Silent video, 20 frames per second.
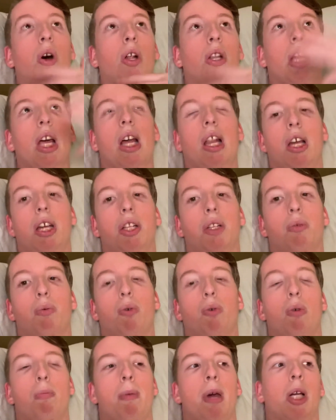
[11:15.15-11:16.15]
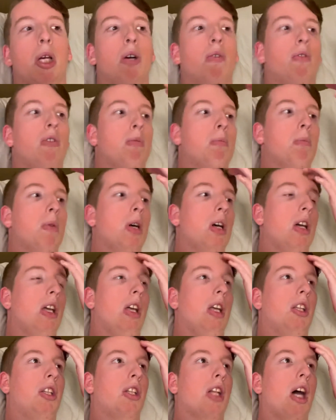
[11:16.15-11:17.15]
apparently it's a room makeover, but
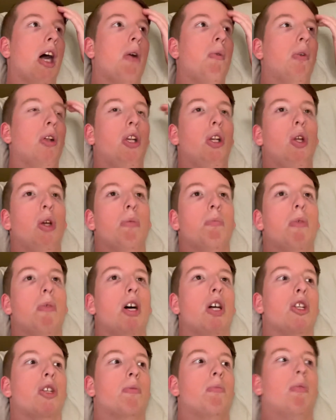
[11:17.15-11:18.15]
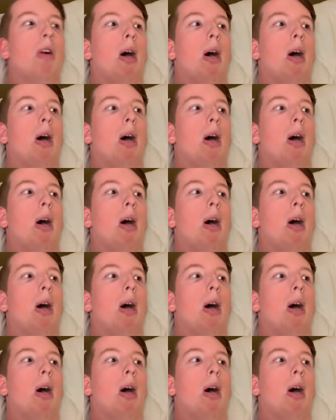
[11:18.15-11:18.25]
it's not really doing much.